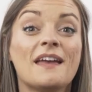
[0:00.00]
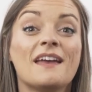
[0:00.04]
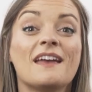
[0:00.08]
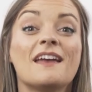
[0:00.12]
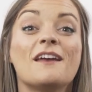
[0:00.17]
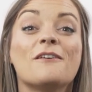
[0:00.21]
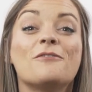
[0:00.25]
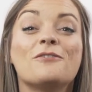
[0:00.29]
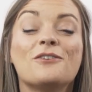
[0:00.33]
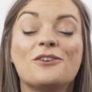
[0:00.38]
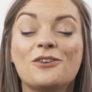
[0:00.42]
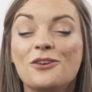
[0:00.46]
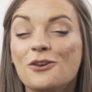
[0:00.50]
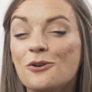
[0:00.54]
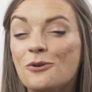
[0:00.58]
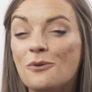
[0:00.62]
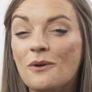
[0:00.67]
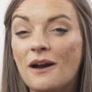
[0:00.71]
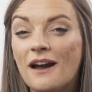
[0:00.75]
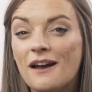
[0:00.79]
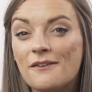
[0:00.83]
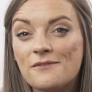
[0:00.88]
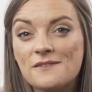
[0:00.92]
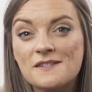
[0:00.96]
If you
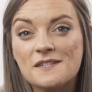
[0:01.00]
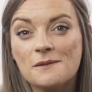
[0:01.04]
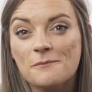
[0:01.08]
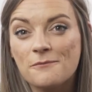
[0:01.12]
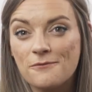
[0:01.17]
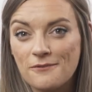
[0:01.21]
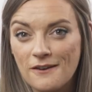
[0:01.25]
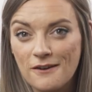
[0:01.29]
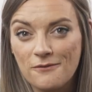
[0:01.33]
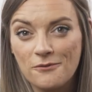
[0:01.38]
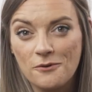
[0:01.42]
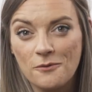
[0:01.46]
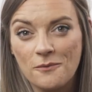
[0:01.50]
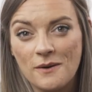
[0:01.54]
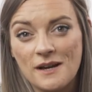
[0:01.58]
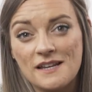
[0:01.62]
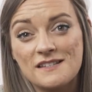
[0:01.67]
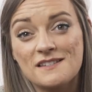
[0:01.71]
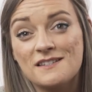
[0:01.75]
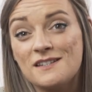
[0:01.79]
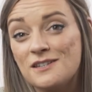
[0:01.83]
have some favorite ways